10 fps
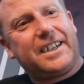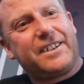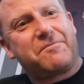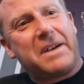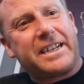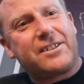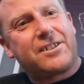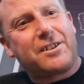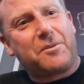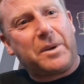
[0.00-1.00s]
I've
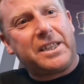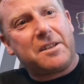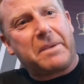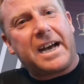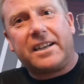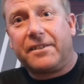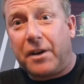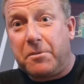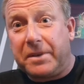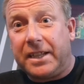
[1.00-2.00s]
managed to win the battle of
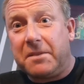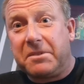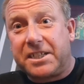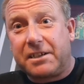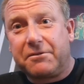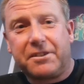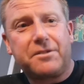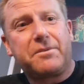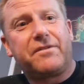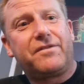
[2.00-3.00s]
opening the
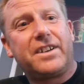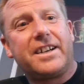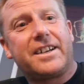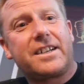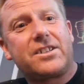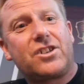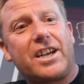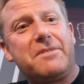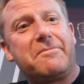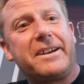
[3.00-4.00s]
Matildas with
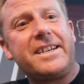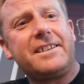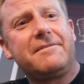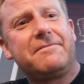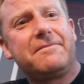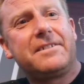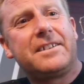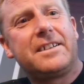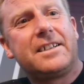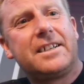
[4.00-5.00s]
JB.
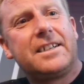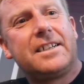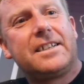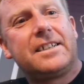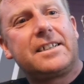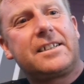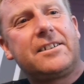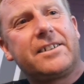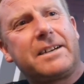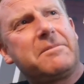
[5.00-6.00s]

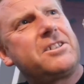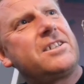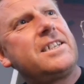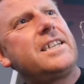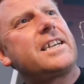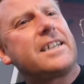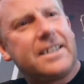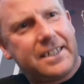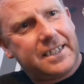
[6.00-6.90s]
God, how much is in there?